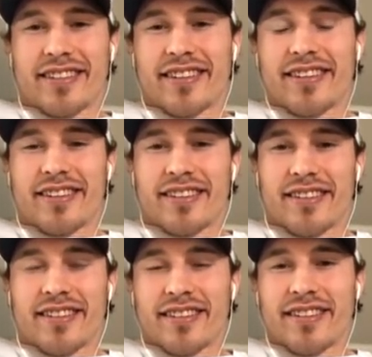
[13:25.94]

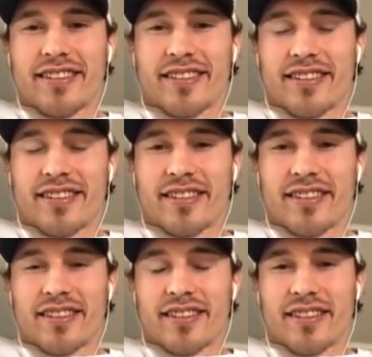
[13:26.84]

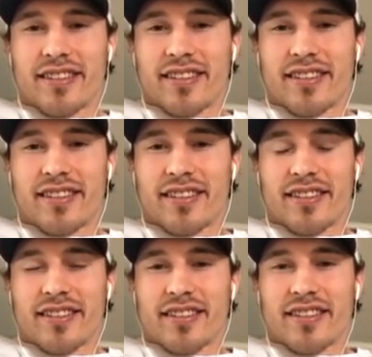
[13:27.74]

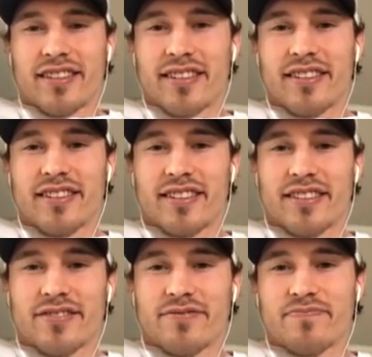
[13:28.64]

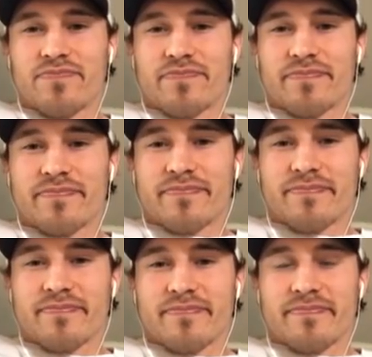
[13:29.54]

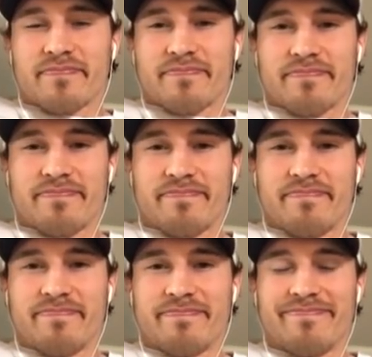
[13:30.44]

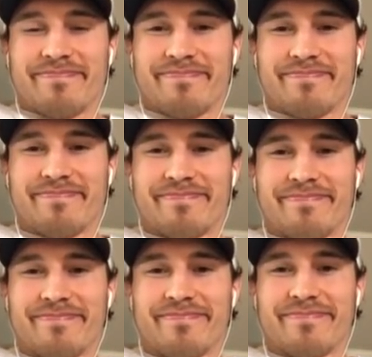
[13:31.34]

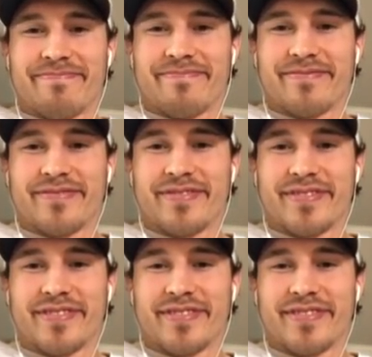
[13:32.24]
No words are spoken by the person on screen.